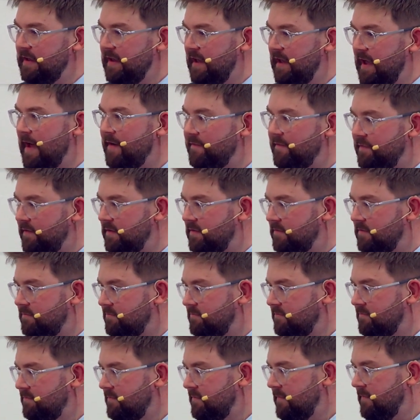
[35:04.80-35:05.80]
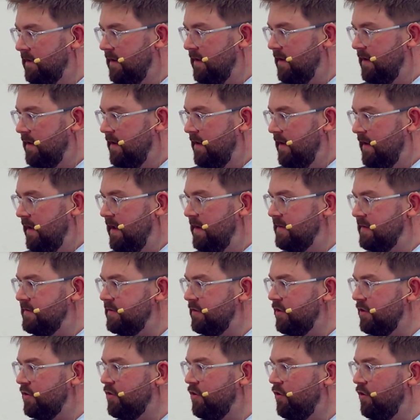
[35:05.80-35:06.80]
heaven. He isn't
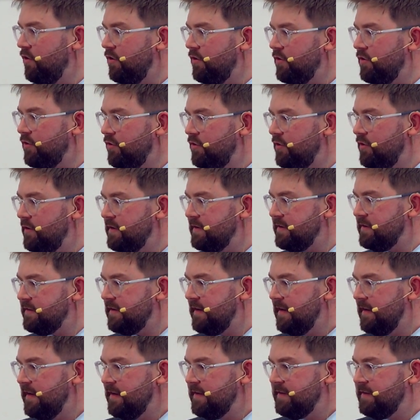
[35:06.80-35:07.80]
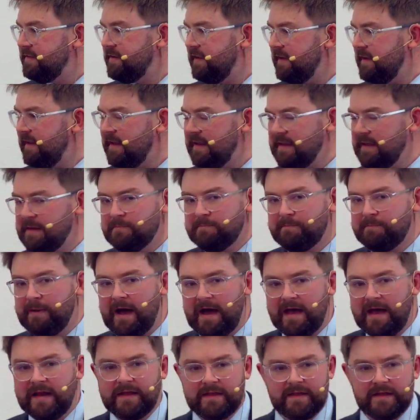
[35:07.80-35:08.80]
a God who is sitting in
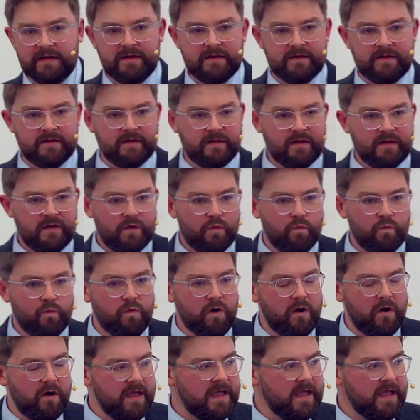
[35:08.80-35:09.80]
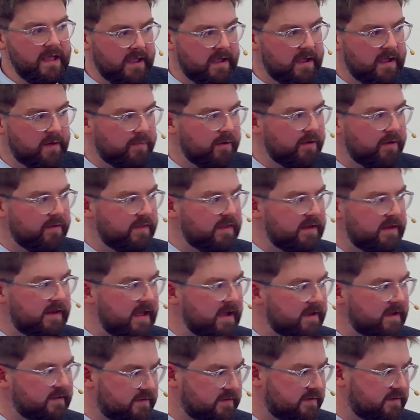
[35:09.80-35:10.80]
panic, worrying about the
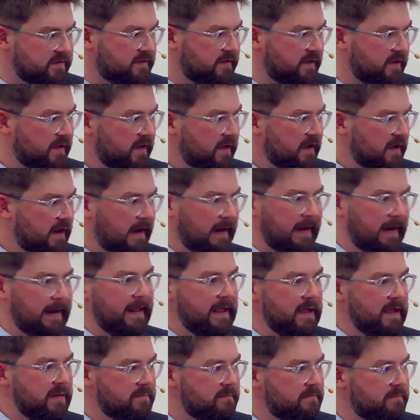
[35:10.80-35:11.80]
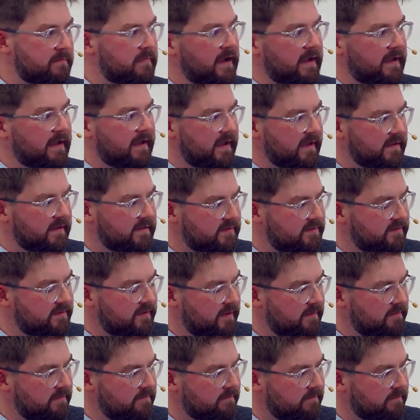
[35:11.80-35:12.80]
next claim against
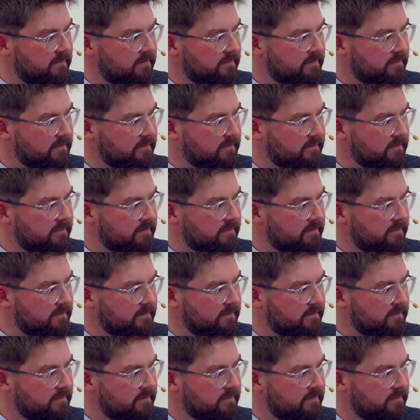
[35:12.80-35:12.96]
him.